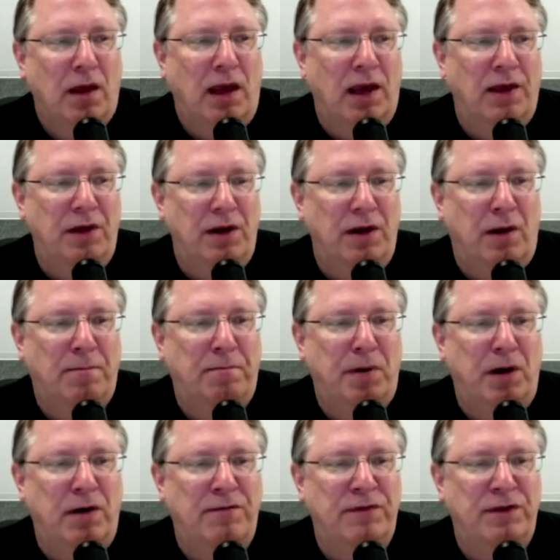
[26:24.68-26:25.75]
And then
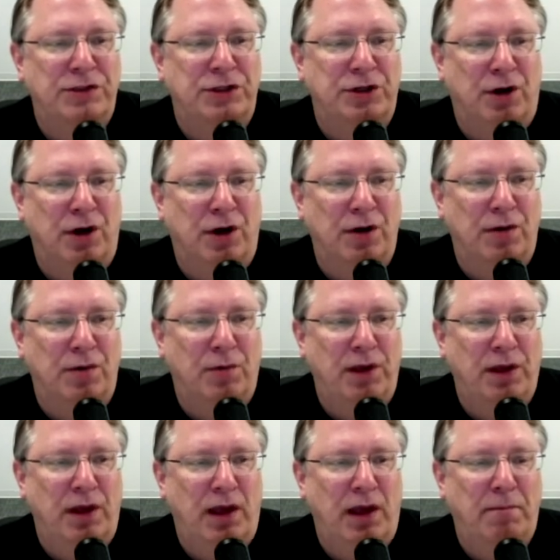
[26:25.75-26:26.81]
above the chart,
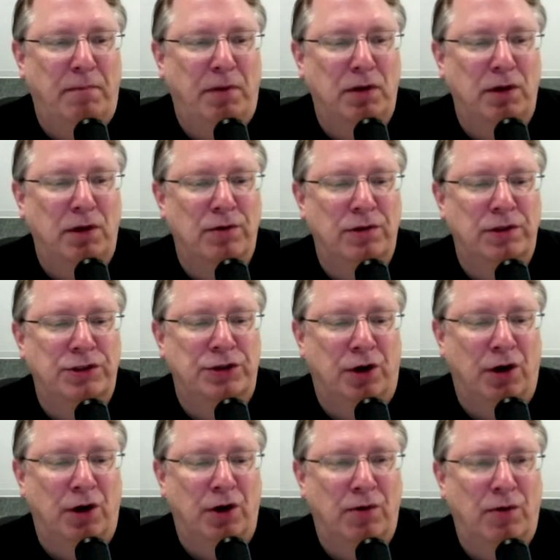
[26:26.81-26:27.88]
we and below the
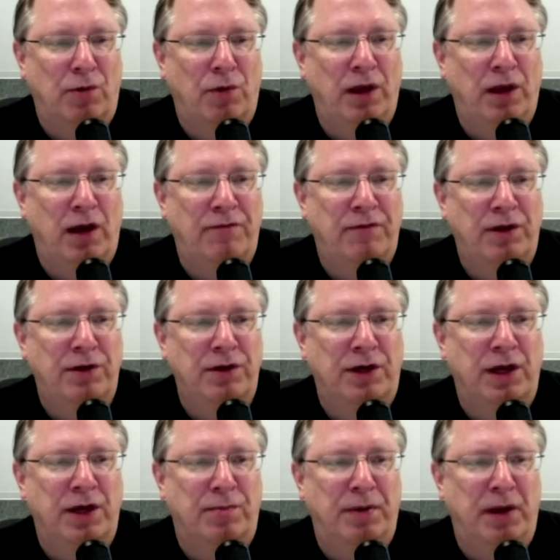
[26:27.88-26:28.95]
chart, we have
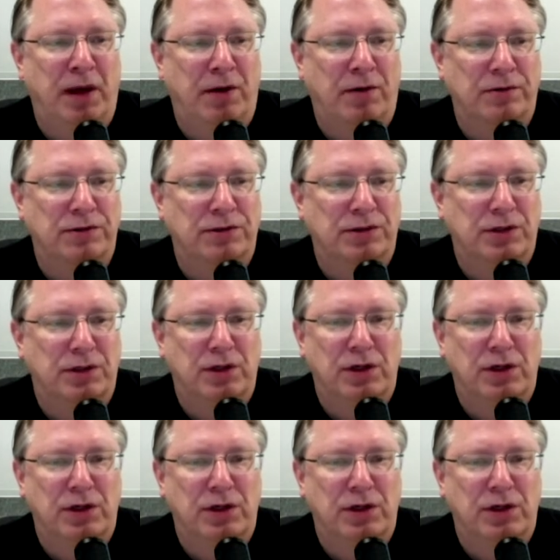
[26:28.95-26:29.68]
indicator panels.